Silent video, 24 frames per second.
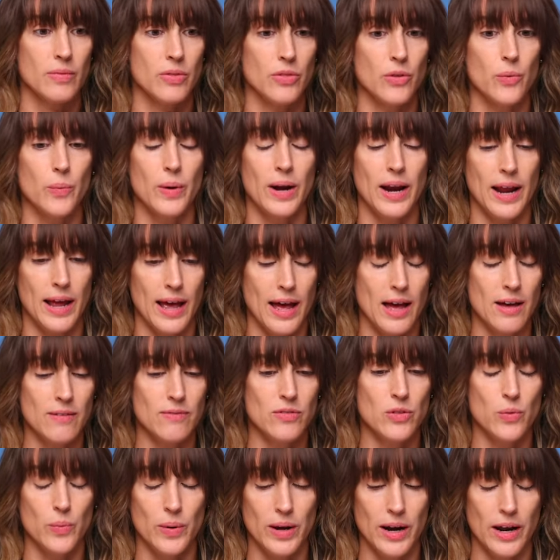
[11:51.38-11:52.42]
The one I
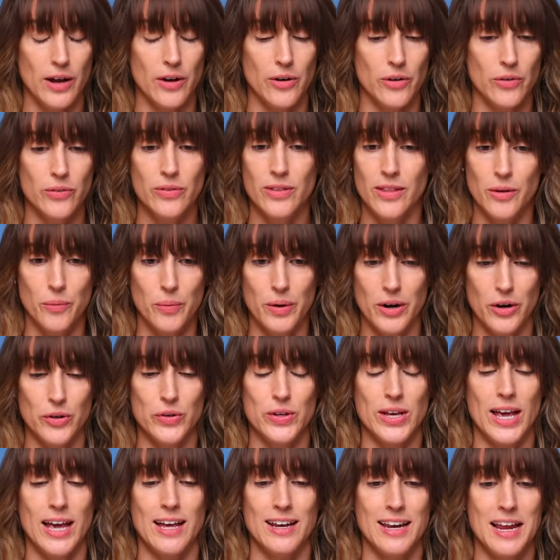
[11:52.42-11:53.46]
have, the one I own, the one I
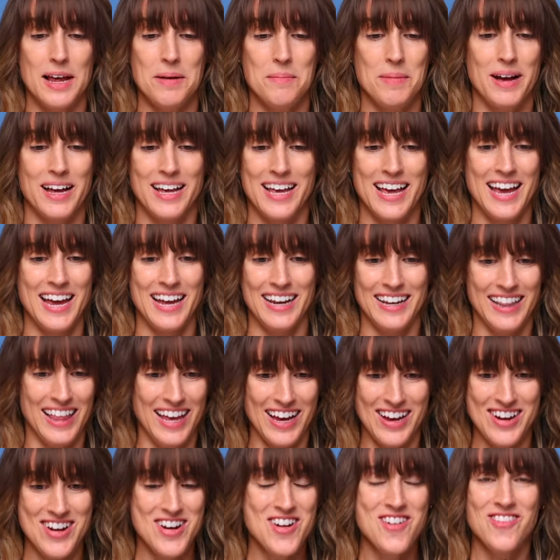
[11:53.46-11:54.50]
can't name, I can't
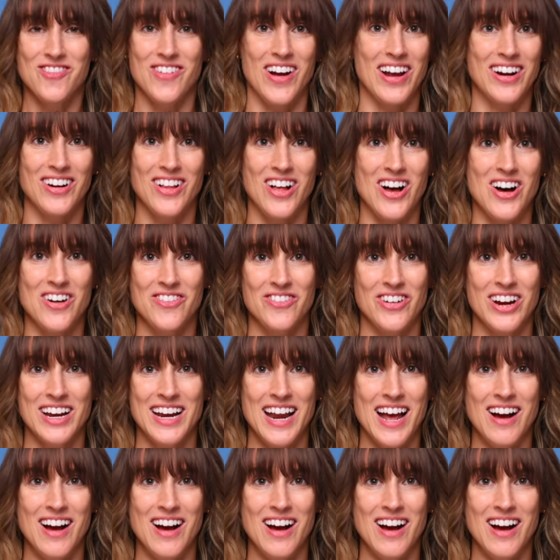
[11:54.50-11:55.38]
like rattle off right